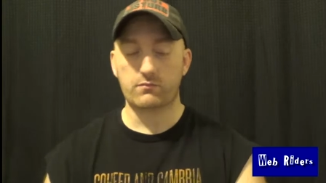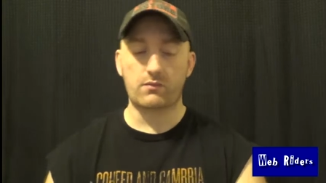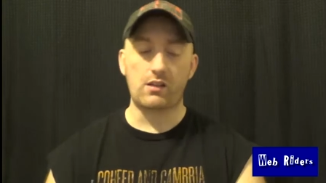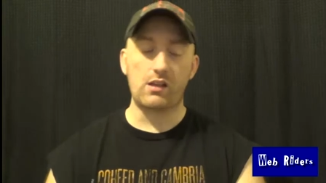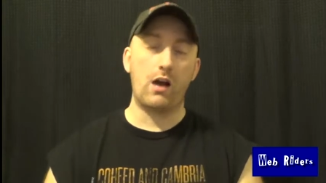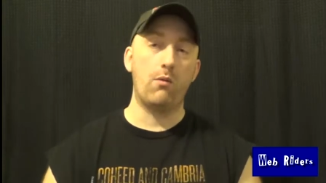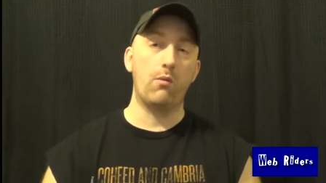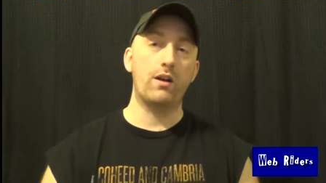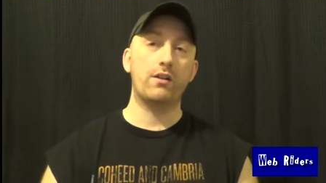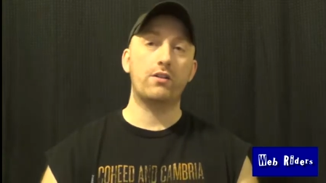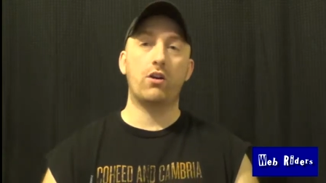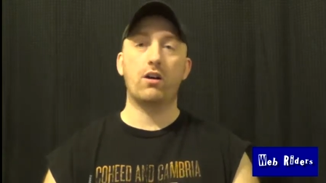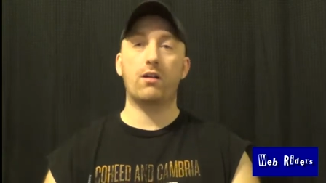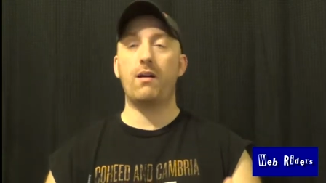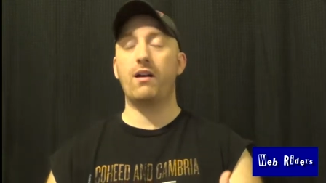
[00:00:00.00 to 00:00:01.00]
I want to
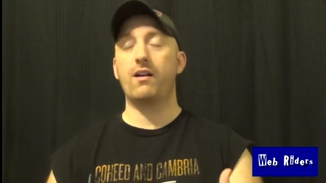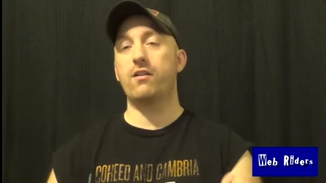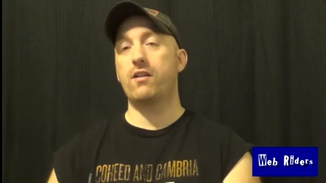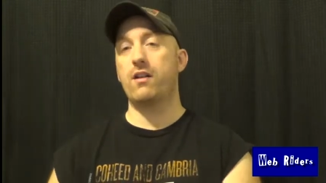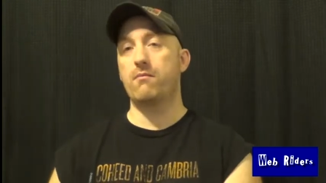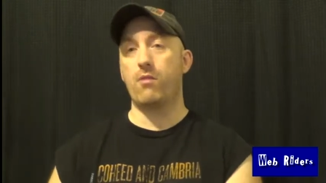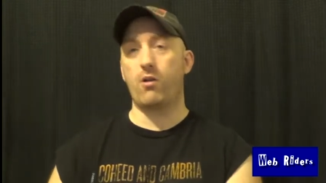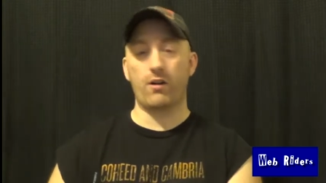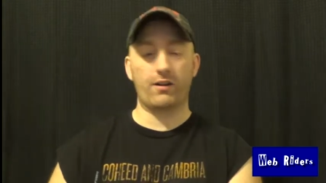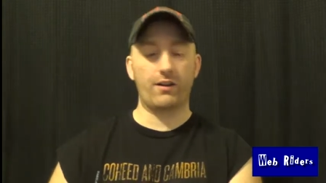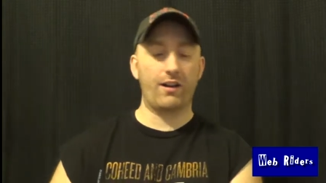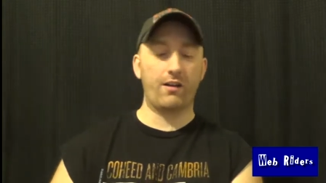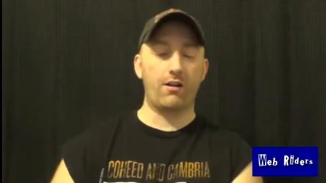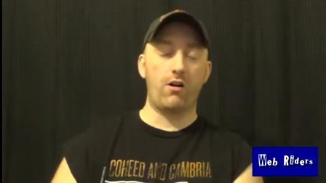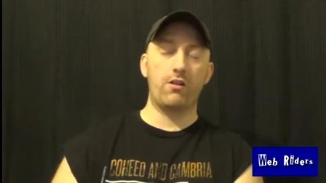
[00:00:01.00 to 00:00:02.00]
talk about internet
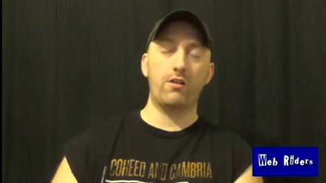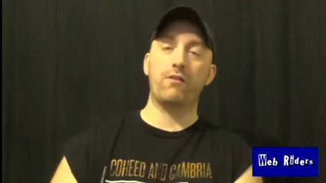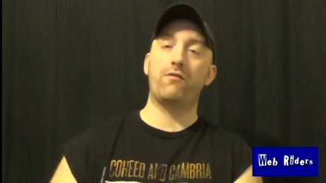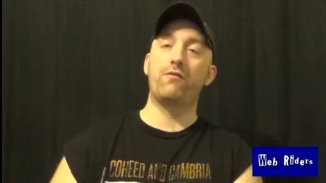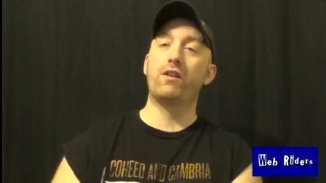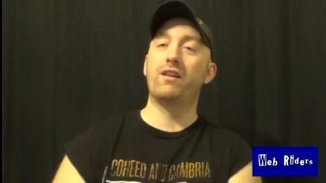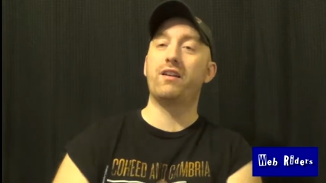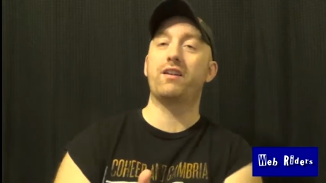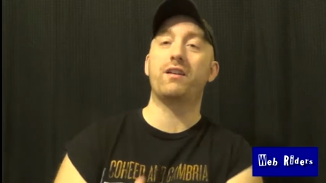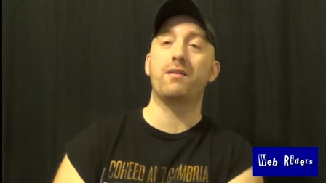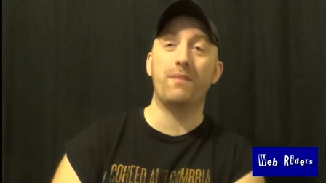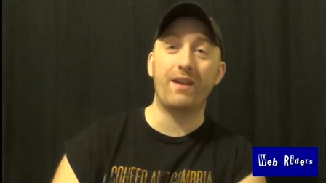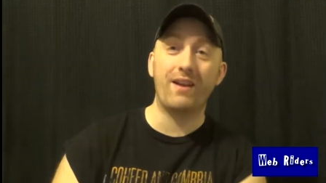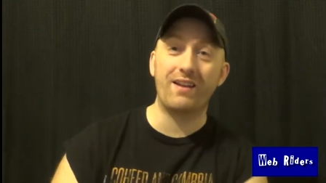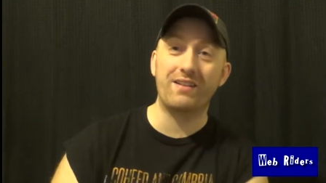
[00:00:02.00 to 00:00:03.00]
marketing, all the affiliate
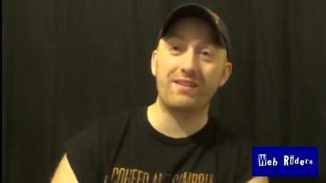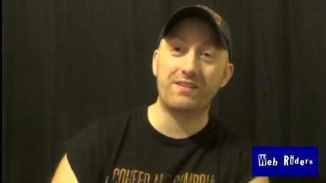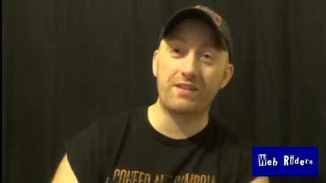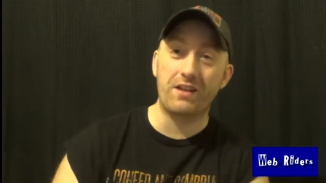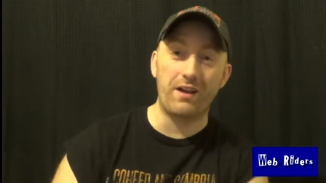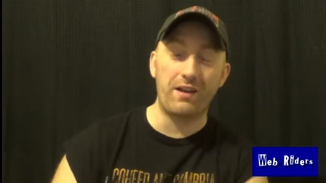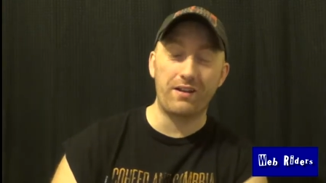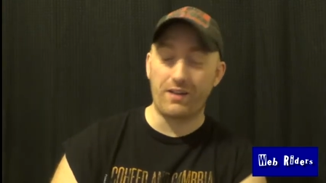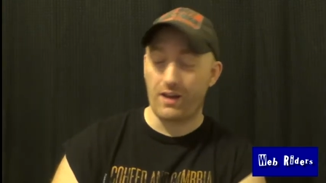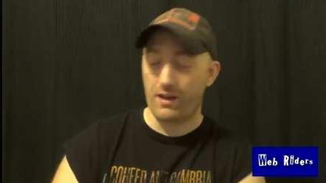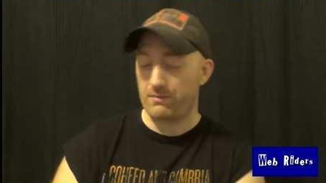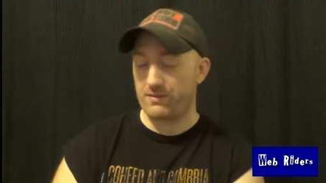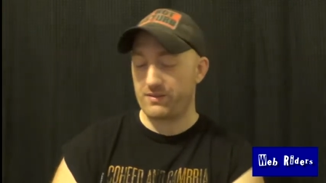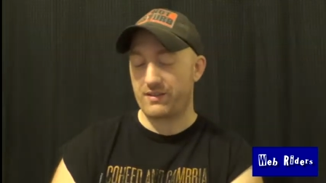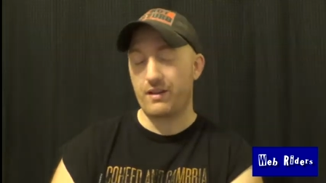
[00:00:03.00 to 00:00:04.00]
commands type
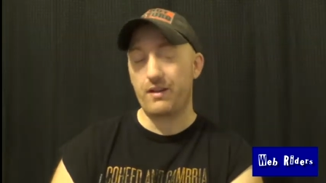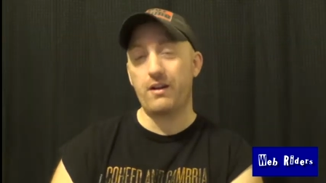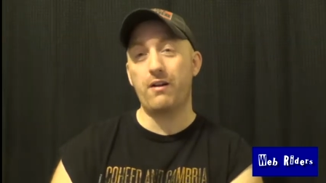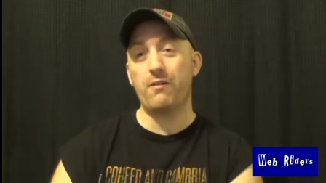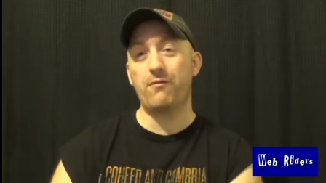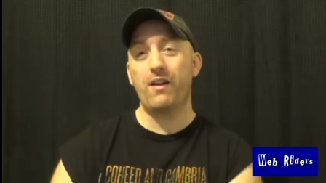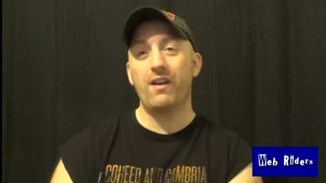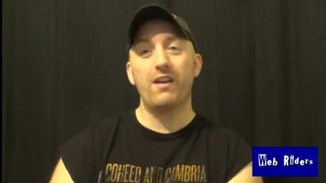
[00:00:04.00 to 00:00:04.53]
stuff,